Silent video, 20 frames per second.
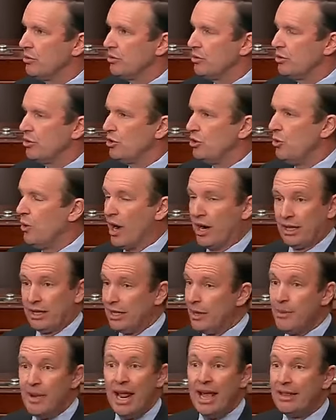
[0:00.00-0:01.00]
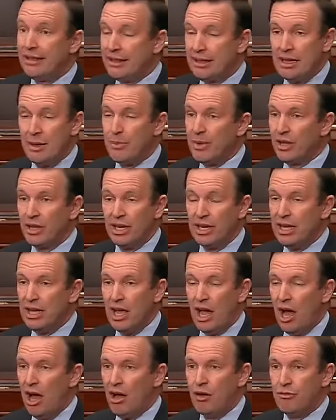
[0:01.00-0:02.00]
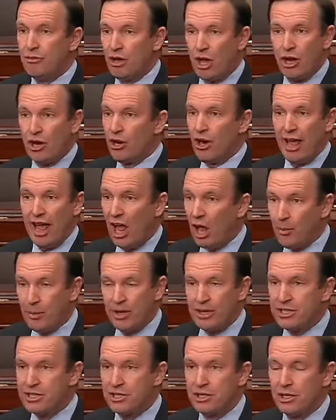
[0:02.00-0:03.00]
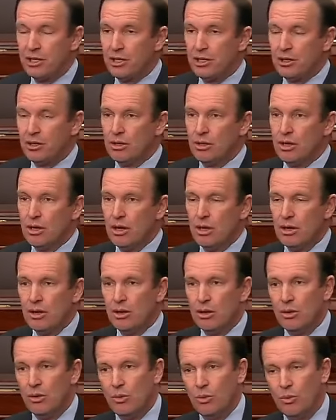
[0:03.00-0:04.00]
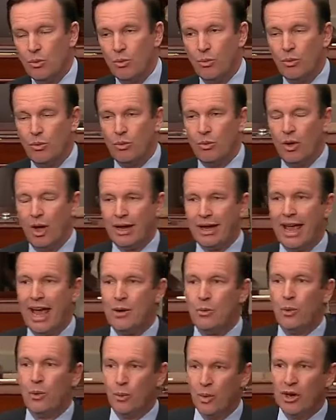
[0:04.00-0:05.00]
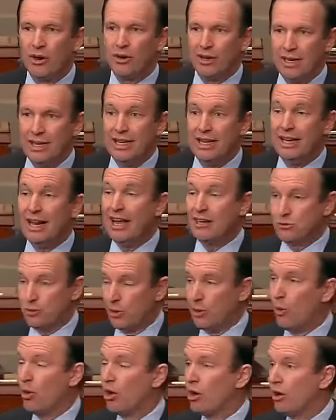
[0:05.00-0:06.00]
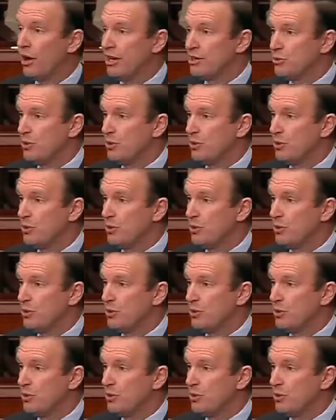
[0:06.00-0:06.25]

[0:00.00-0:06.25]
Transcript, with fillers: You want to eliminate the ability of Qatar to help us again when we are in need, as we were as we